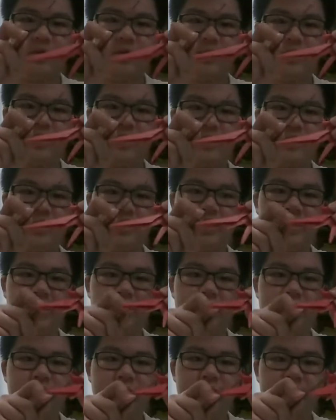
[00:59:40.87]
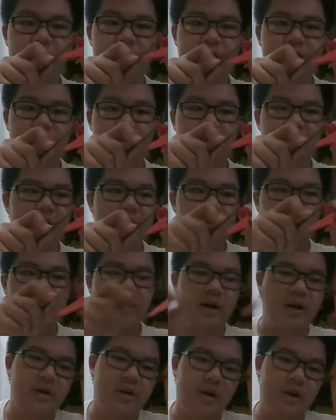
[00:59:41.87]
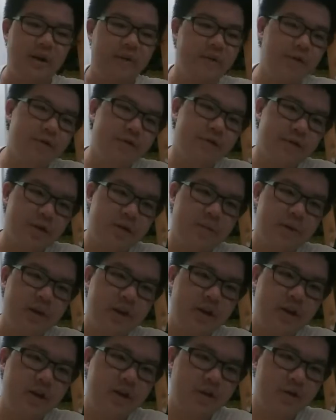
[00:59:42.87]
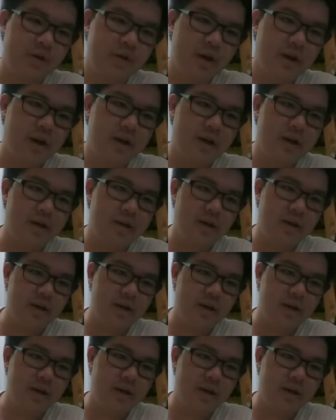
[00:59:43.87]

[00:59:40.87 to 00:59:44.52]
So, yeah, if you're Filipino and